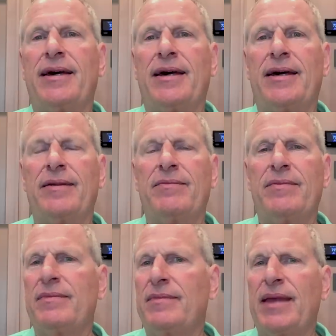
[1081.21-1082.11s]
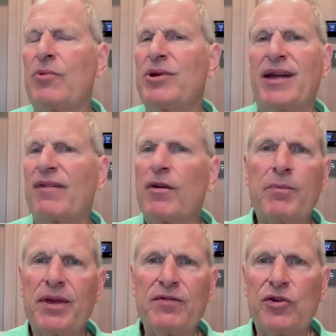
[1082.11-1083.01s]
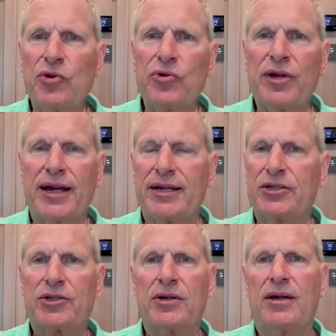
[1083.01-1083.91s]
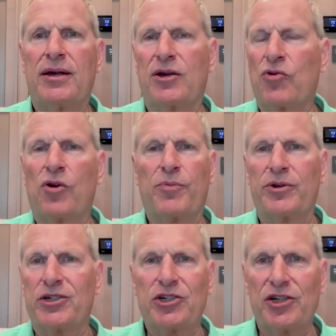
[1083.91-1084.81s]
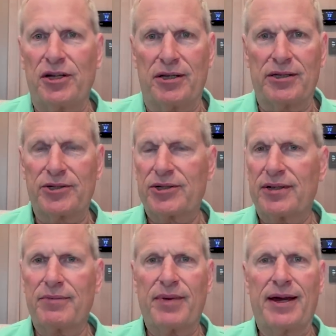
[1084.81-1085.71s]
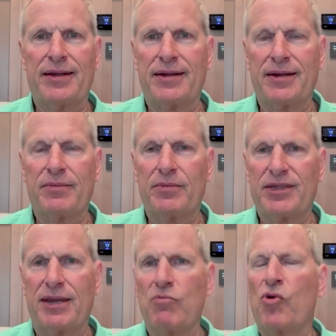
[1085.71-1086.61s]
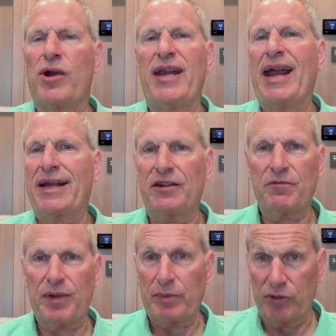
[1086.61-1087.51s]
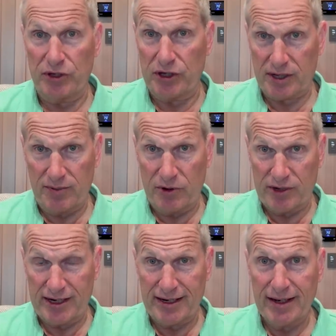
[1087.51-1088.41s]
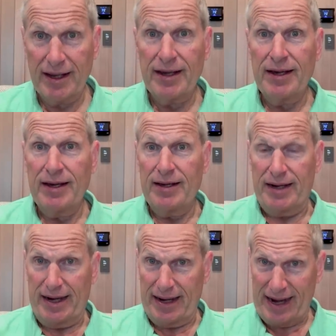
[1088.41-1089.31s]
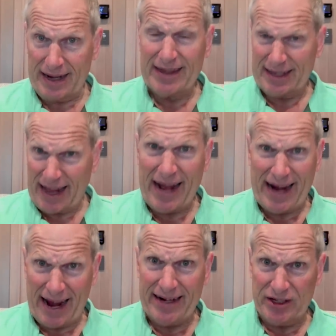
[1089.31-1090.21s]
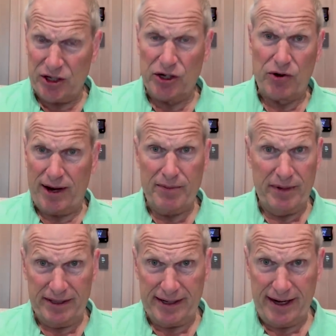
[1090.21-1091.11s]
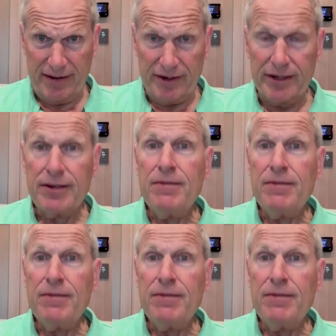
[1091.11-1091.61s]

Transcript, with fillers: uh, they would never be viewed as uh, corporate shills by the say more negative people in the community uh, and i think that added to the credibility of it